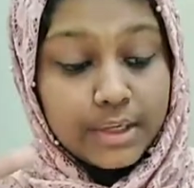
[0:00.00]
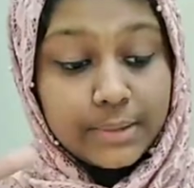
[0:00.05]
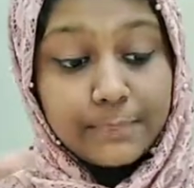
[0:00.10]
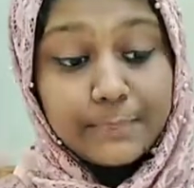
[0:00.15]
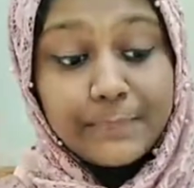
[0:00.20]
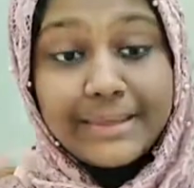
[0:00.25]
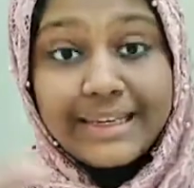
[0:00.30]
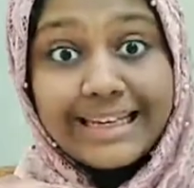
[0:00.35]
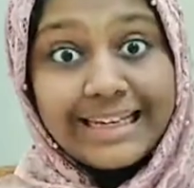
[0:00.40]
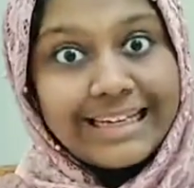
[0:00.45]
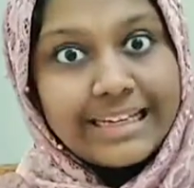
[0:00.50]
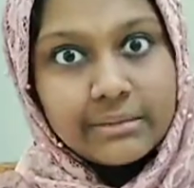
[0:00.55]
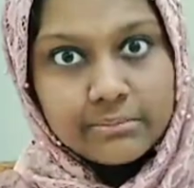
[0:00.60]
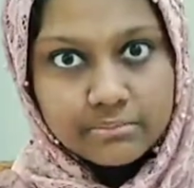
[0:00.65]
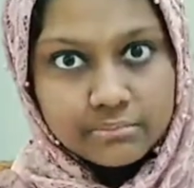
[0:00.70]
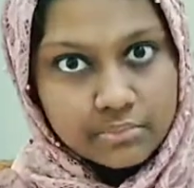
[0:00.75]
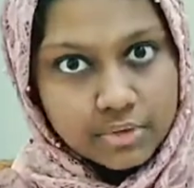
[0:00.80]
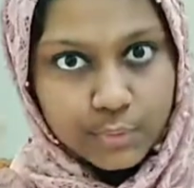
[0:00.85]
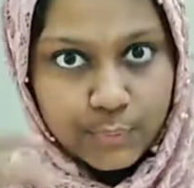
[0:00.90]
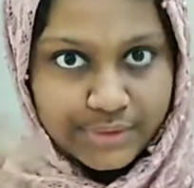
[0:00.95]
medium
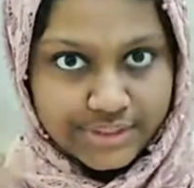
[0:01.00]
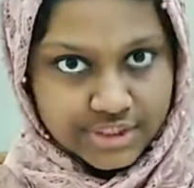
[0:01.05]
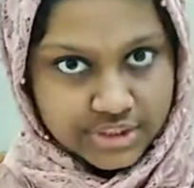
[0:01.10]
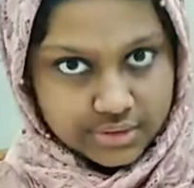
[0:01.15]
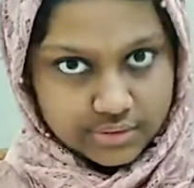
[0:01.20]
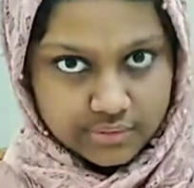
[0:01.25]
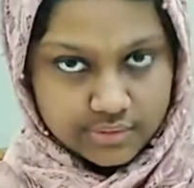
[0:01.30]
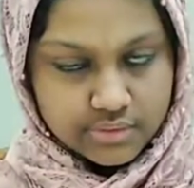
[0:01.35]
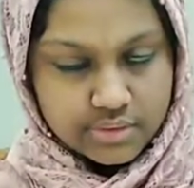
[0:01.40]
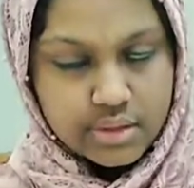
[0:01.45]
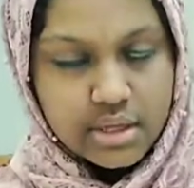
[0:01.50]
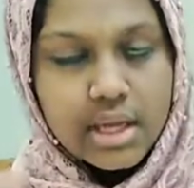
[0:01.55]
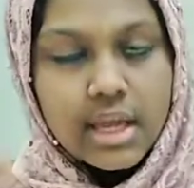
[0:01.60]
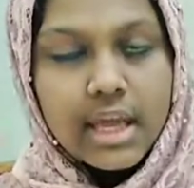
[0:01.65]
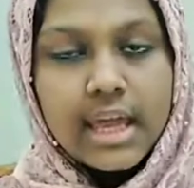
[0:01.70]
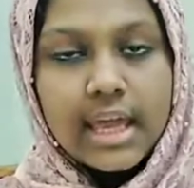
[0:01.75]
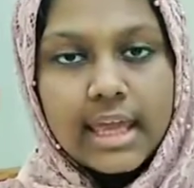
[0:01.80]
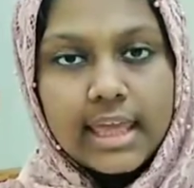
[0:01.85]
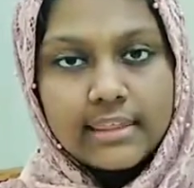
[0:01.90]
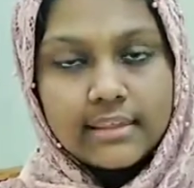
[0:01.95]
questions.
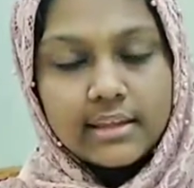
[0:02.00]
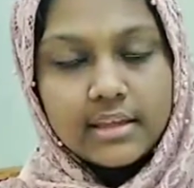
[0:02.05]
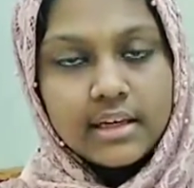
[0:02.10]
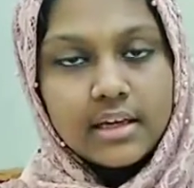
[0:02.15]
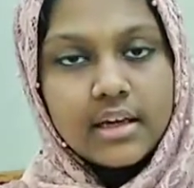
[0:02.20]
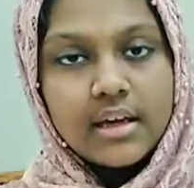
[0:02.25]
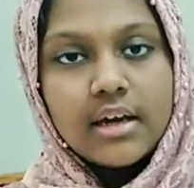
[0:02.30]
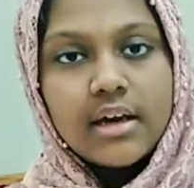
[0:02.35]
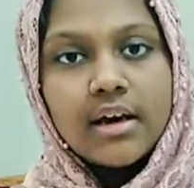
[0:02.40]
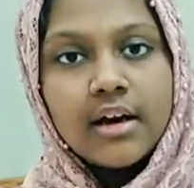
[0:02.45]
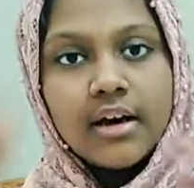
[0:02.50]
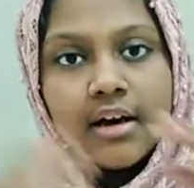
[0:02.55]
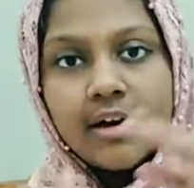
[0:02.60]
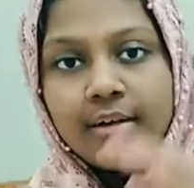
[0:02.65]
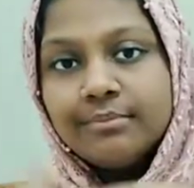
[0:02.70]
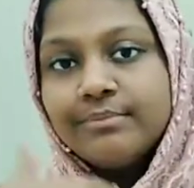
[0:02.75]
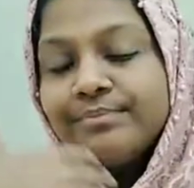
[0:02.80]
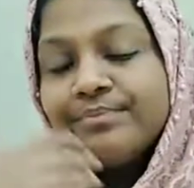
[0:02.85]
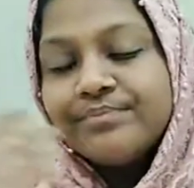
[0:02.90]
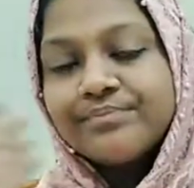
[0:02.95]
And then
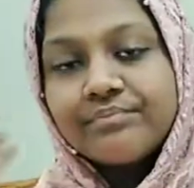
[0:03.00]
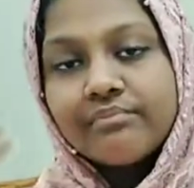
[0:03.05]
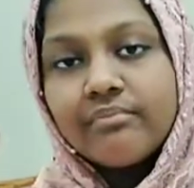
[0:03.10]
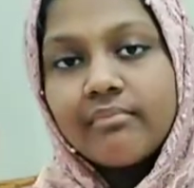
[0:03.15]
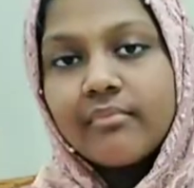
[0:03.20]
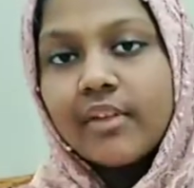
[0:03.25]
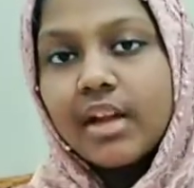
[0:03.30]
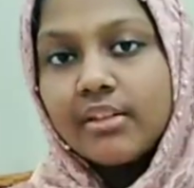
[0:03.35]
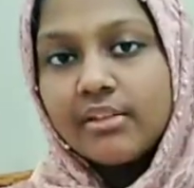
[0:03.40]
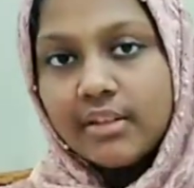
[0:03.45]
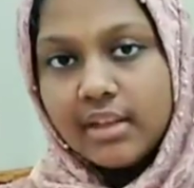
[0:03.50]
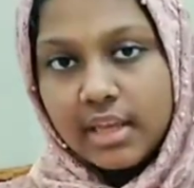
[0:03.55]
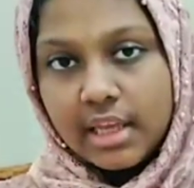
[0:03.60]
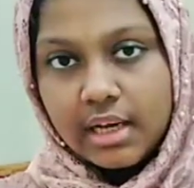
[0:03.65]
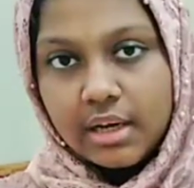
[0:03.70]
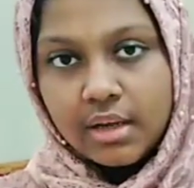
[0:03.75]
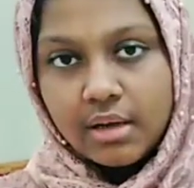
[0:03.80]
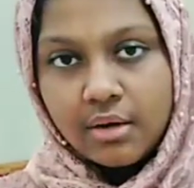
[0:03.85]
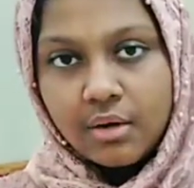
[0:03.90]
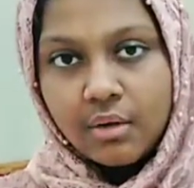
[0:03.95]
the
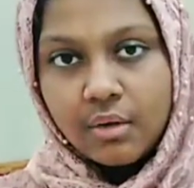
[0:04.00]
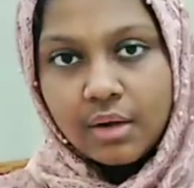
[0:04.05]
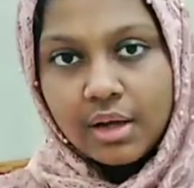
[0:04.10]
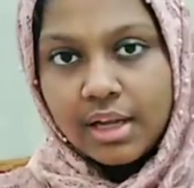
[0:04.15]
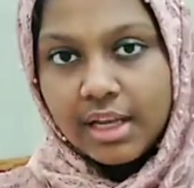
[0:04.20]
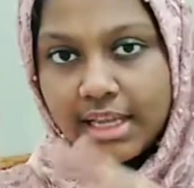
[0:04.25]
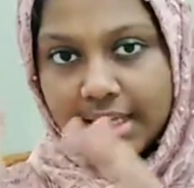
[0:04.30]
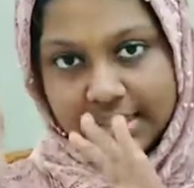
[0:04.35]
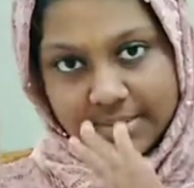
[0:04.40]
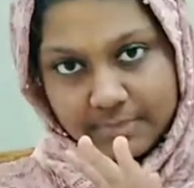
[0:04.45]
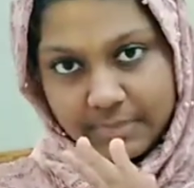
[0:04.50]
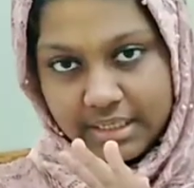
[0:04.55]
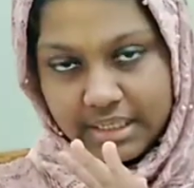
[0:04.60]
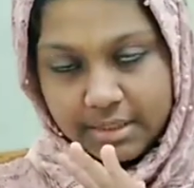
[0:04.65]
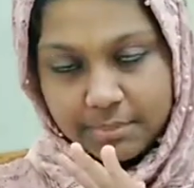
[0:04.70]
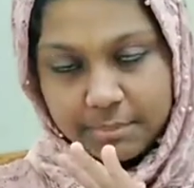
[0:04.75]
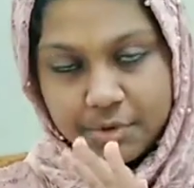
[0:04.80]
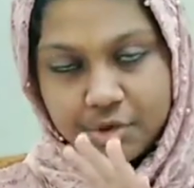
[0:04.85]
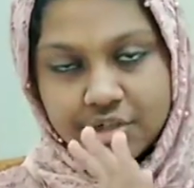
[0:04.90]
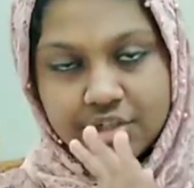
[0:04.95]
yellow is
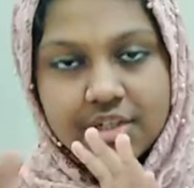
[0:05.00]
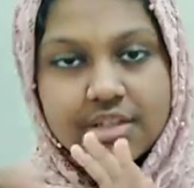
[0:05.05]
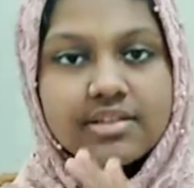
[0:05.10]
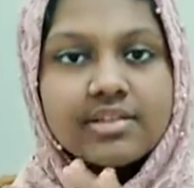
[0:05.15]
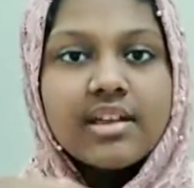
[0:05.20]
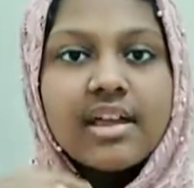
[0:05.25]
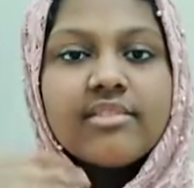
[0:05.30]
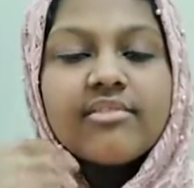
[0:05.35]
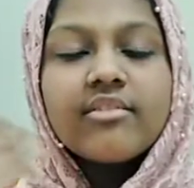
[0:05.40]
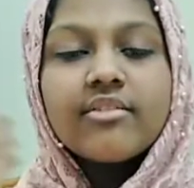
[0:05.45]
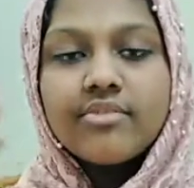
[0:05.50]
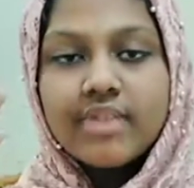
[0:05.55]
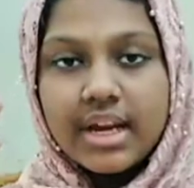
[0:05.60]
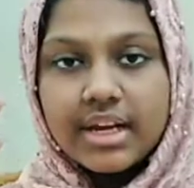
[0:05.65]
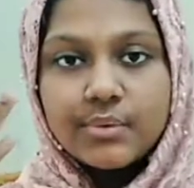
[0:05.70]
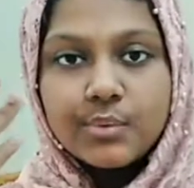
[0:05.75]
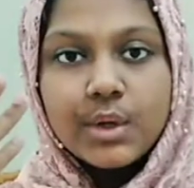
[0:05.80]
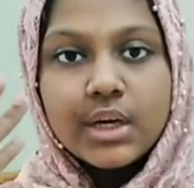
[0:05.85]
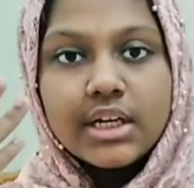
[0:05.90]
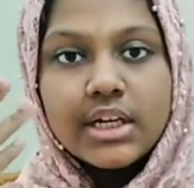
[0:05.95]
medium questions and the
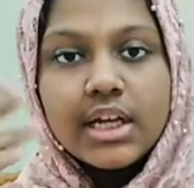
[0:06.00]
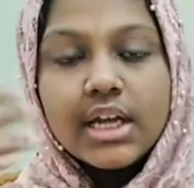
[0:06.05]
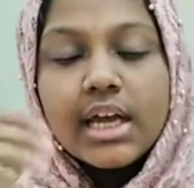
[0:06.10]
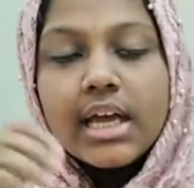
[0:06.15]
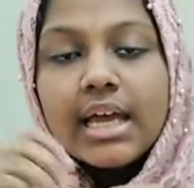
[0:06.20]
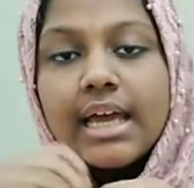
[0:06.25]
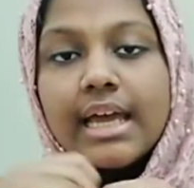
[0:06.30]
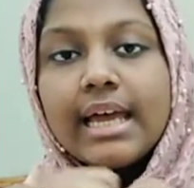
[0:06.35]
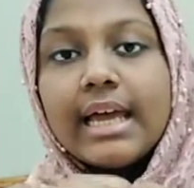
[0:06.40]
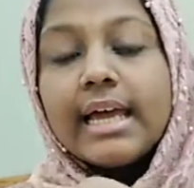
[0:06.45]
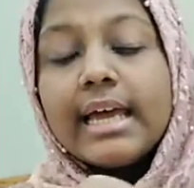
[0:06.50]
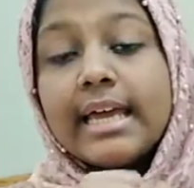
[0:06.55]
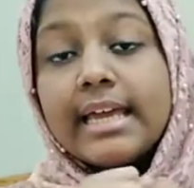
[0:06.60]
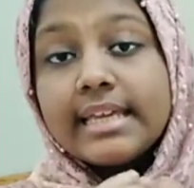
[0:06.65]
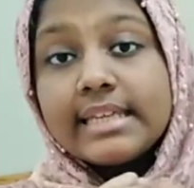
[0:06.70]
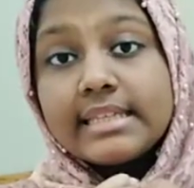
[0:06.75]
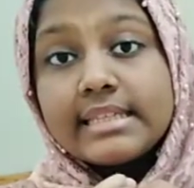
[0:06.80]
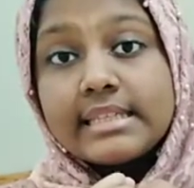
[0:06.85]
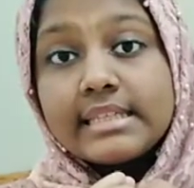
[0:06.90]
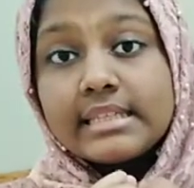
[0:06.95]
red one
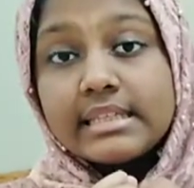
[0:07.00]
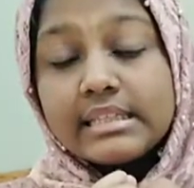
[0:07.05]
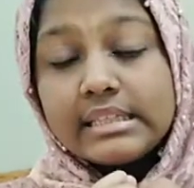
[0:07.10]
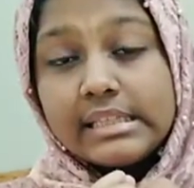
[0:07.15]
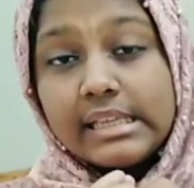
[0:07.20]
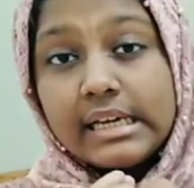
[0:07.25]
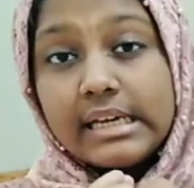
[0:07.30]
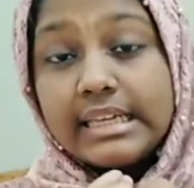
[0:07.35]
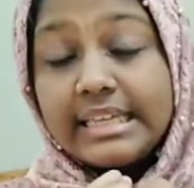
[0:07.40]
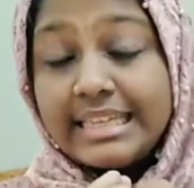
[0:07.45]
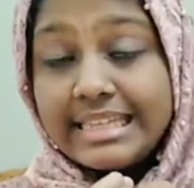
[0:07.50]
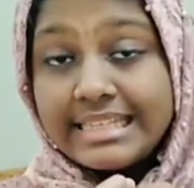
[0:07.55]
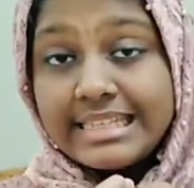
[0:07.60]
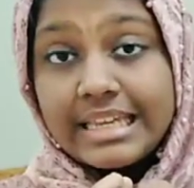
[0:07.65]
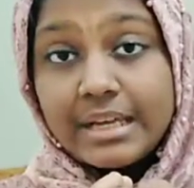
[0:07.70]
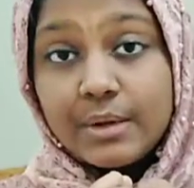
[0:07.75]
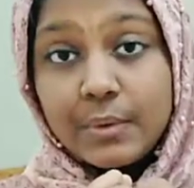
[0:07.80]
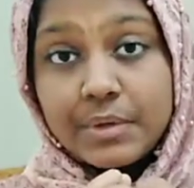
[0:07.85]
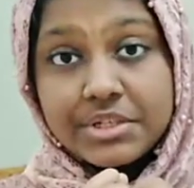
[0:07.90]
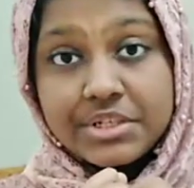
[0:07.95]
is the
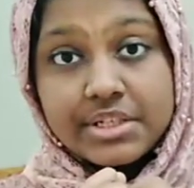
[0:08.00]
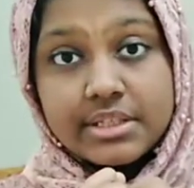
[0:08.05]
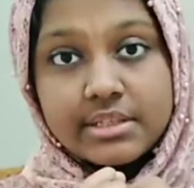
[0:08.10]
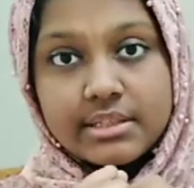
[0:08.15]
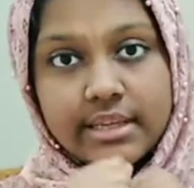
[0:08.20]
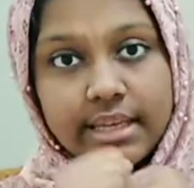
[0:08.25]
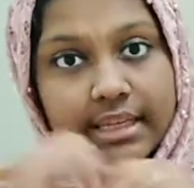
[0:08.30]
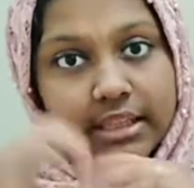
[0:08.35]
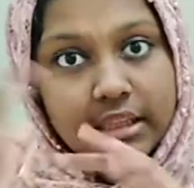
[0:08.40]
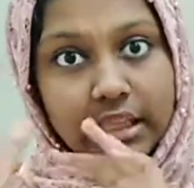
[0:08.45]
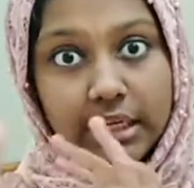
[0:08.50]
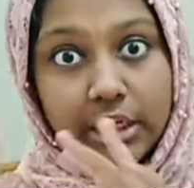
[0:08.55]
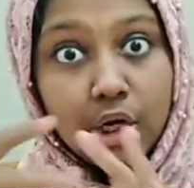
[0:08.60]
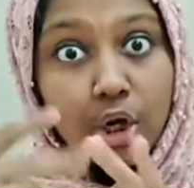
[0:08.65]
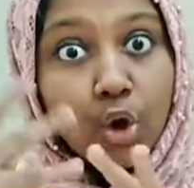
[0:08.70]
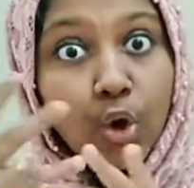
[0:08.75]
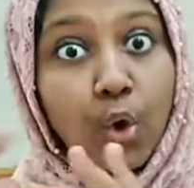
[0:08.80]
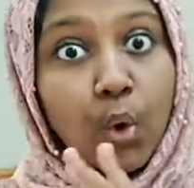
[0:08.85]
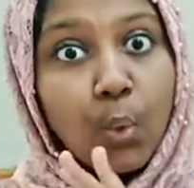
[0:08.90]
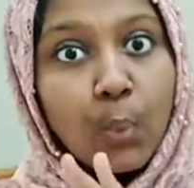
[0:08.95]
easy questions, the
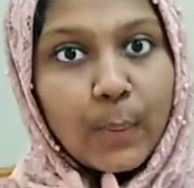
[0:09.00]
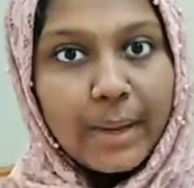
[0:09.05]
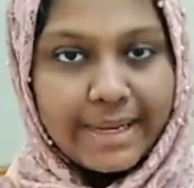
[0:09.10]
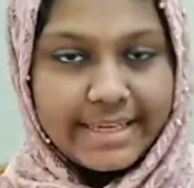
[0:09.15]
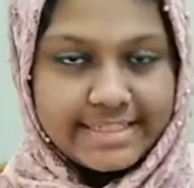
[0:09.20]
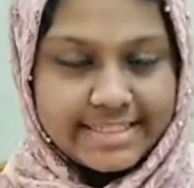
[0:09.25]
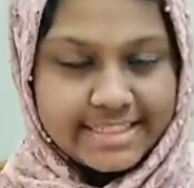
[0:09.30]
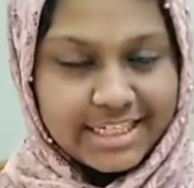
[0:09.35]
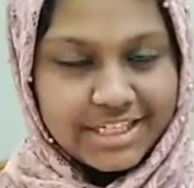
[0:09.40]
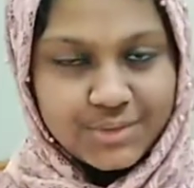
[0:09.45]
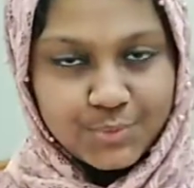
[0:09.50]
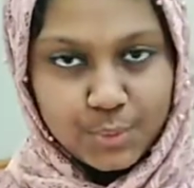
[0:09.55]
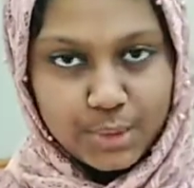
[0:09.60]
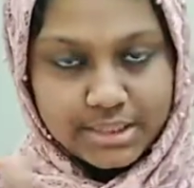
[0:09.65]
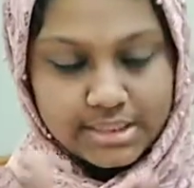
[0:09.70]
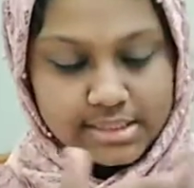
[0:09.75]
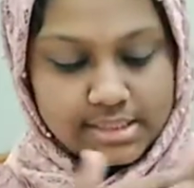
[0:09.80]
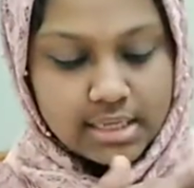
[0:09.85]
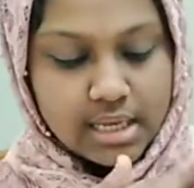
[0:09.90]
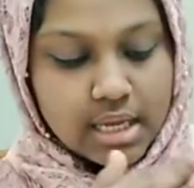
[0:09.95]
low weightage
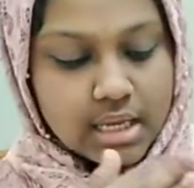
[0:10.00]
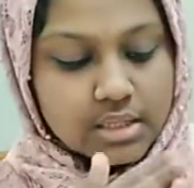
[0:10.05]
ones.